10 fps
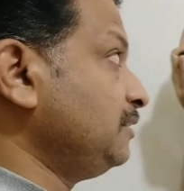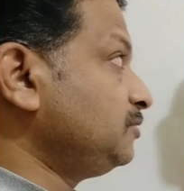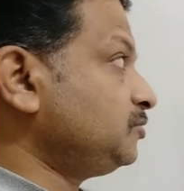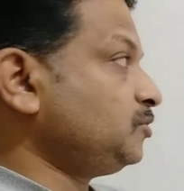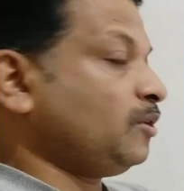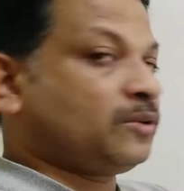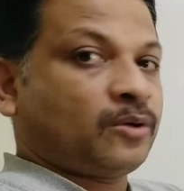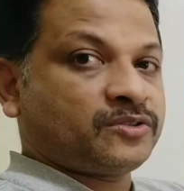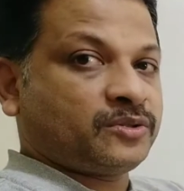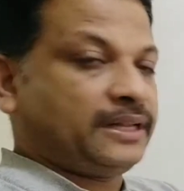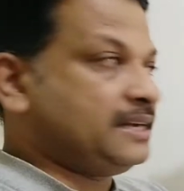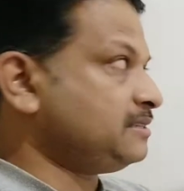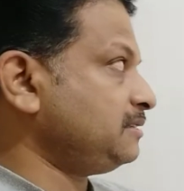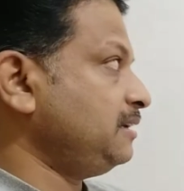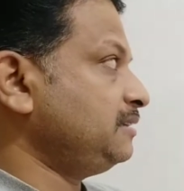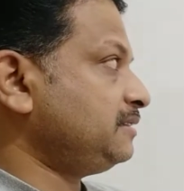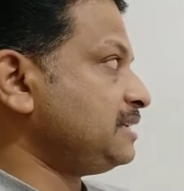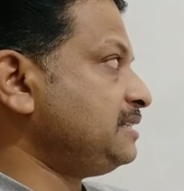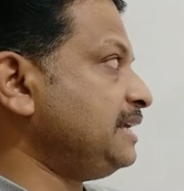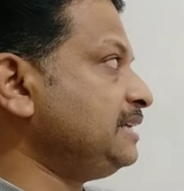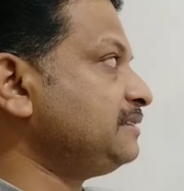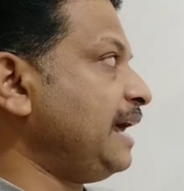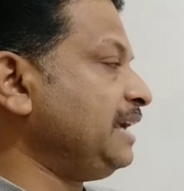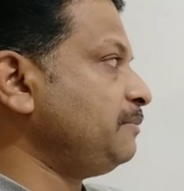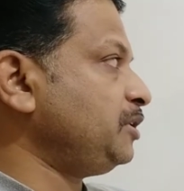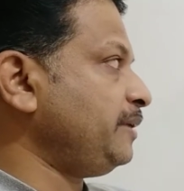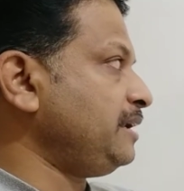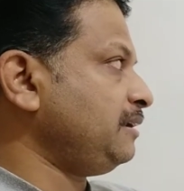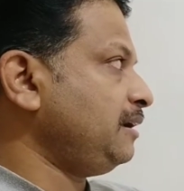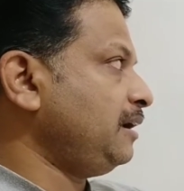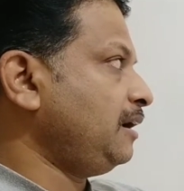so close to the lens such that it is lying between